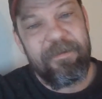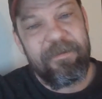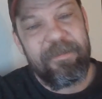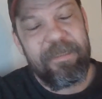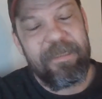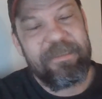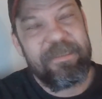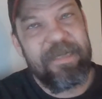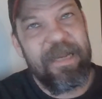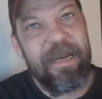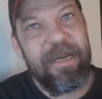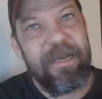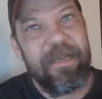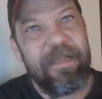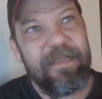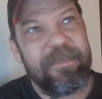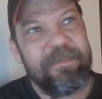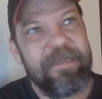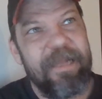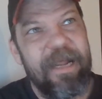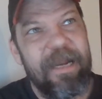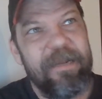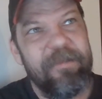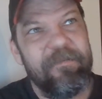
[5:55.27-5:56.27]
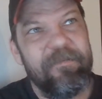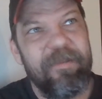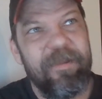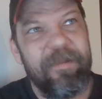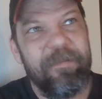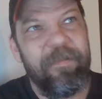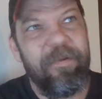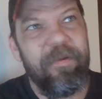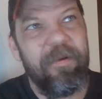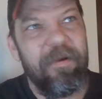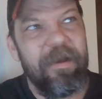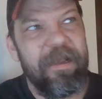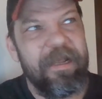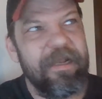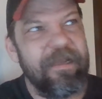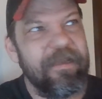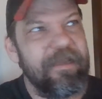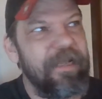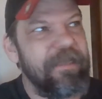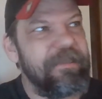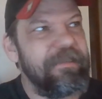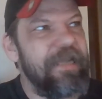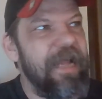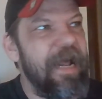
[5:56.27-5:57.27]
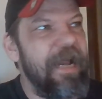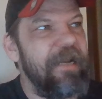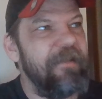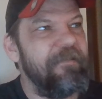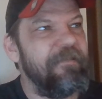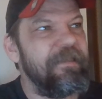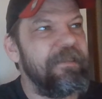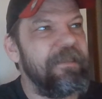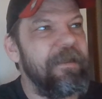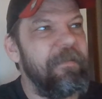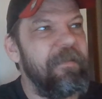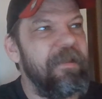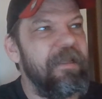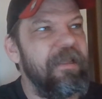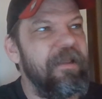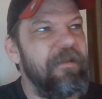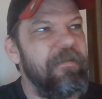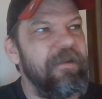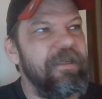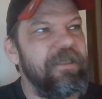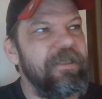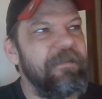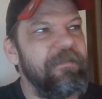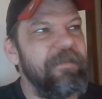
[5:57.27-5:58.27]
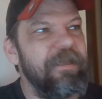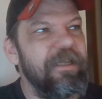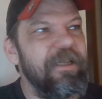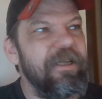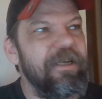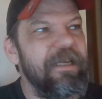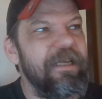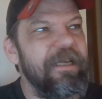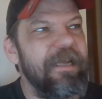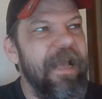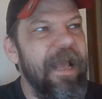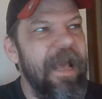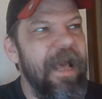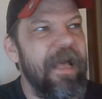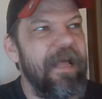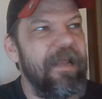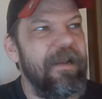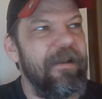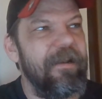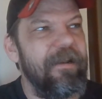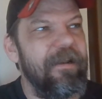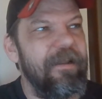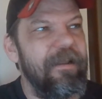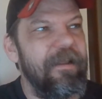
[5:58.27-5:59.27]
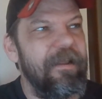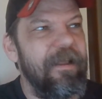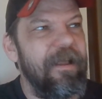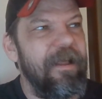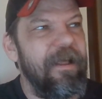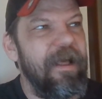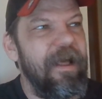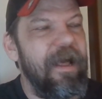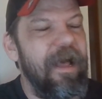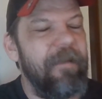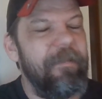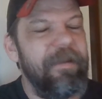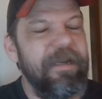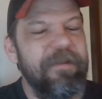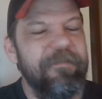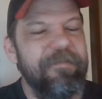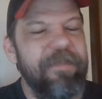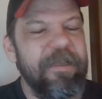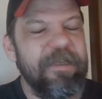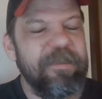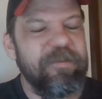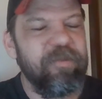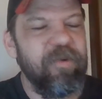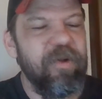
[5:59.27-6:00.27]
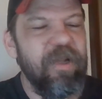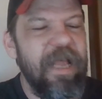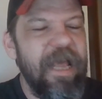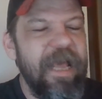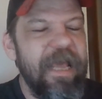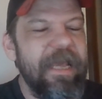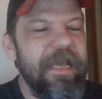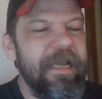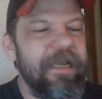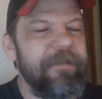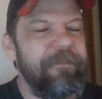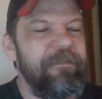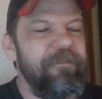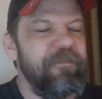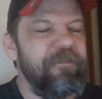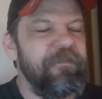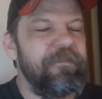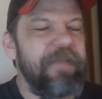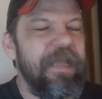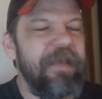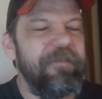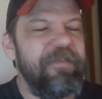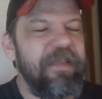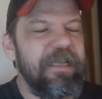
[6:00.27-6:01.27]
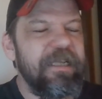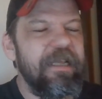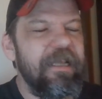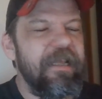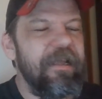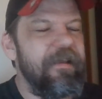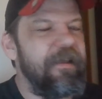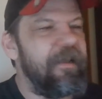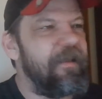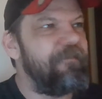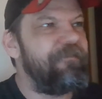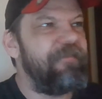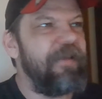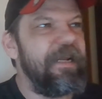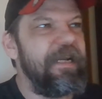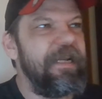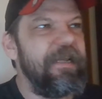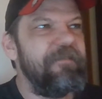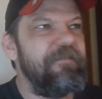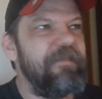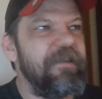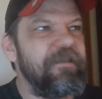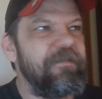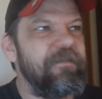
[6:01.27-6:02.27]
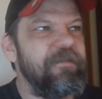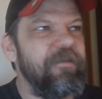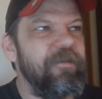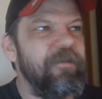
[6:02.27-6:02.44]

That's not even the point. That's not even something that we should be looking at. I mean, if this were like, if any of this